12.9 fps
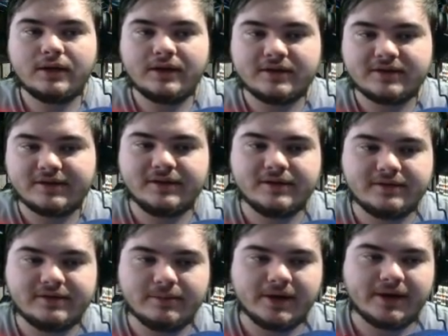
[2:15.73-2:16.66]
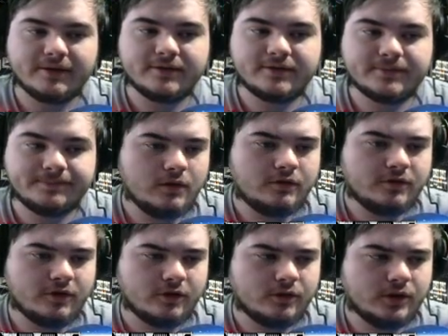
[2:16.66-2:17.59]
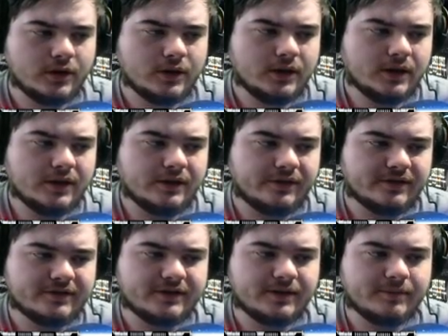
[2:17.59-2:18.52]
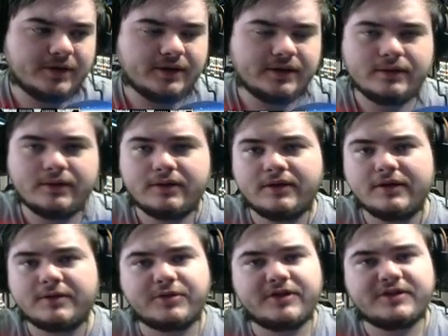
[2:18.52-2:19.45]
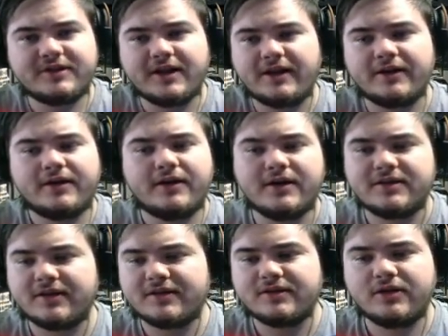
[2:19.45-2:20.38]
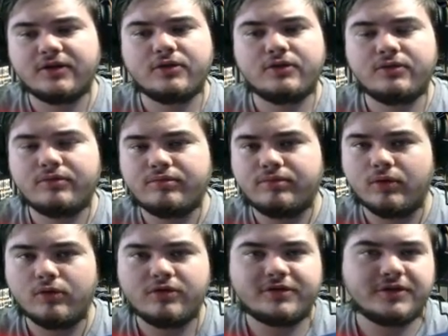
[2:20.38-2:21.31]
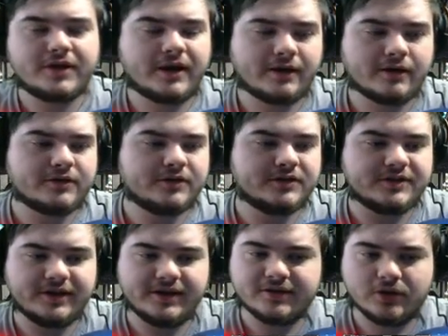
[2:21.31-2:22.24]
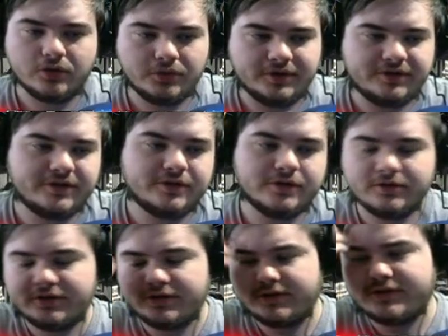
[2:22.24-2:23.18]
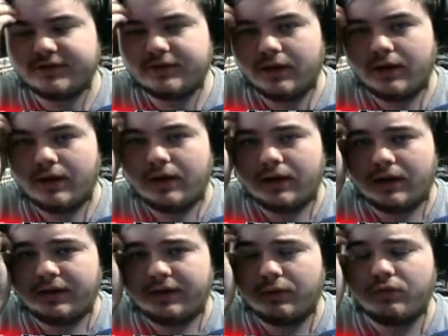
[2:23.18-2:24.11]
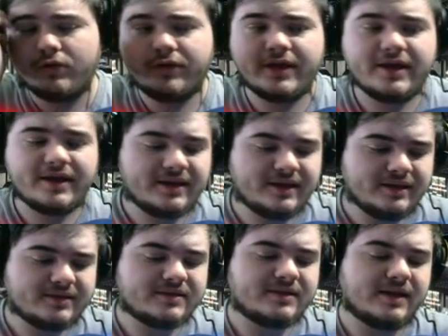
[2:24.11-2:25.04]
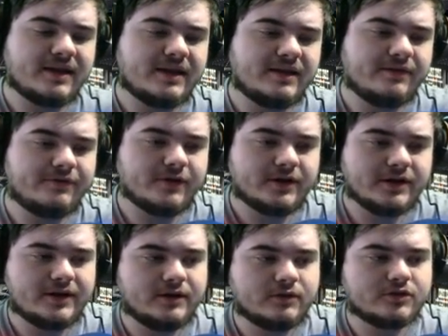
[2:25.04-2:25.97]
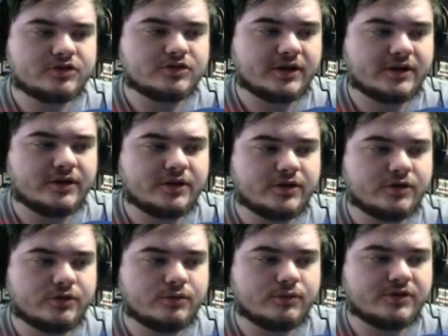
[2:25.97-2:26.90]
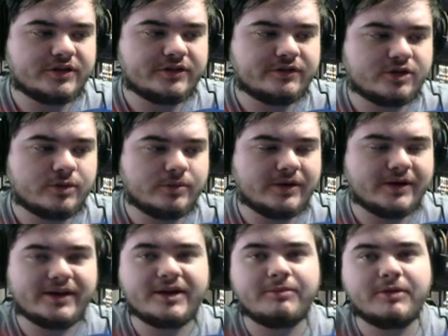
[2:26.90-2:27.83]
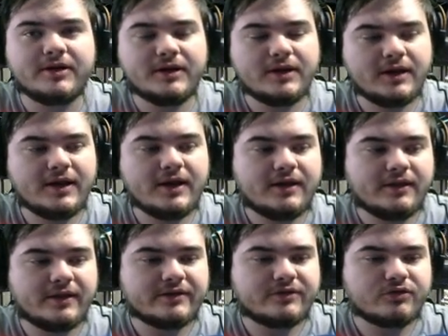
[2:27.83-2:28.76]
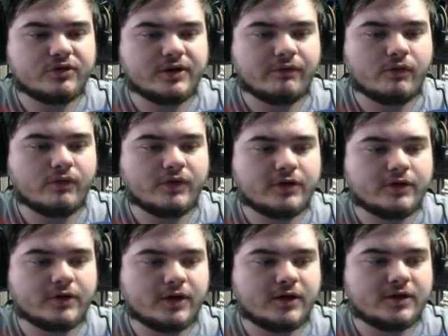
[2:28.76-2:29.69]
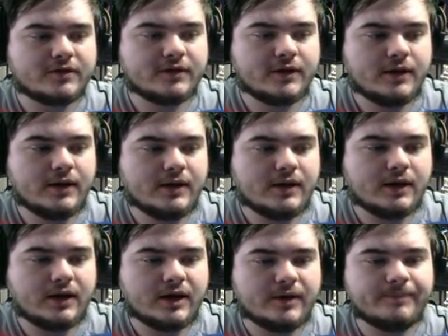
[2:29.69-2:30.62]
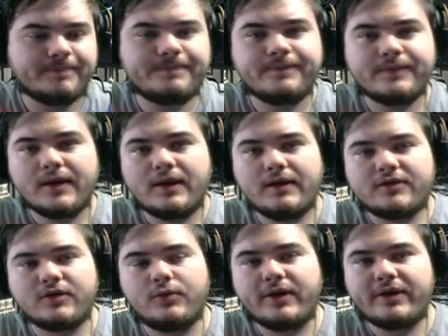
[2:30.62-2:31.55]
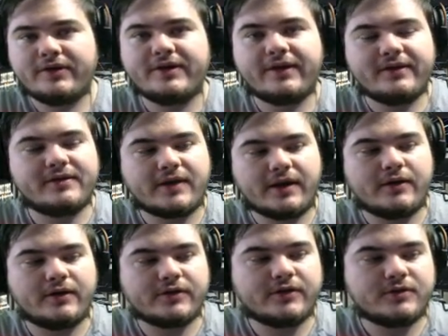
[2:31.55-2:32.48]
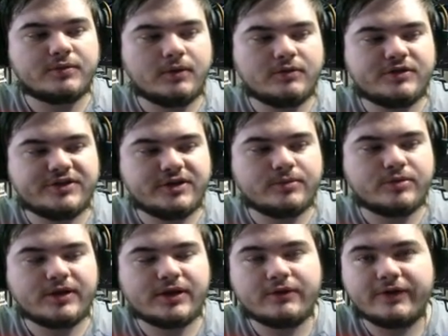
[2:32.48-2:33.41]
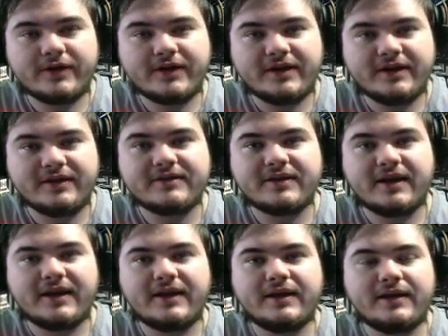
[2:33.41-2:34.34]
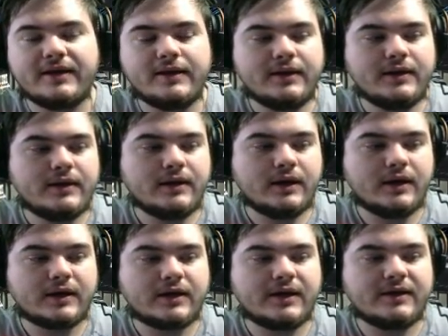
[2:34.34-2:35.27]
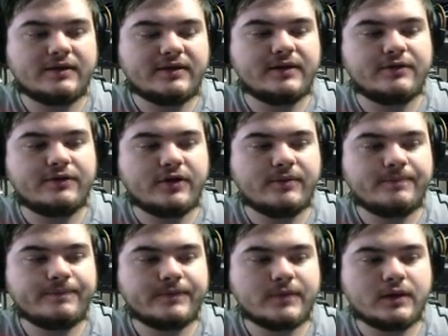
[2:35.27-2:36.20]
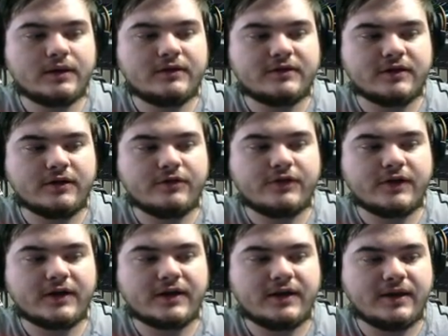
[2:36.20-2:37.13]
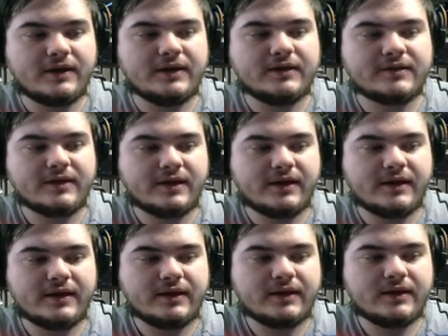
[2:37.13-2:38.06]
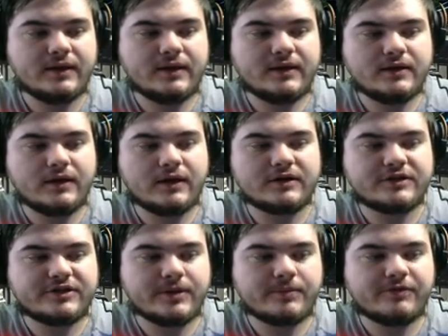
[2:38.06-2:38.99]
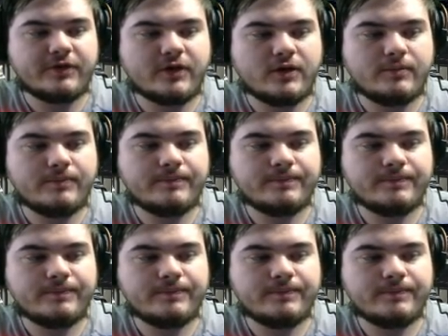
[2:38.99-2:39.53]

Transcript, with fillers: it's easy banners. So this team here is pretty standard guys. There's no alternate characters, there is only Geonosians. Uh, although there is a funny little strat you can do with Chief Chirpa lead, but that's for another video guys. Um, so where do you get these characters? Well, Geobrid is a uh, cantina farm, Sunfac is a, a ship farm,